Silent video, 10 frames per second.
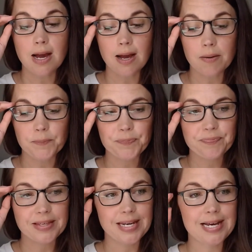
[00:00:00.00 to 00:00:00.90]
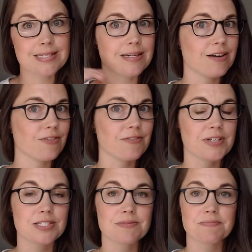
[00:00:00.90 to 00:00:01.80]
It has enough
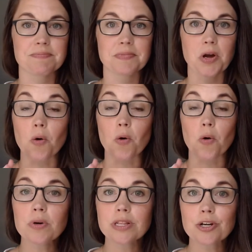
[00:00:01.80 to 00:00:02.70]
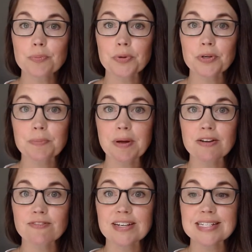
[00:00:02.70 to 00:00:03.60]
of its own therapeutic
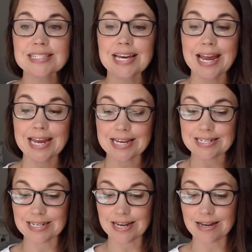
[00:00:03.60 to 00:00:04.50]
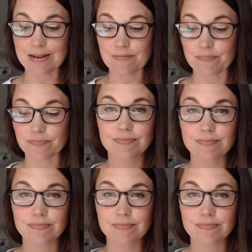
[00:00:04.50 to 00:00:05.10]
benefits, and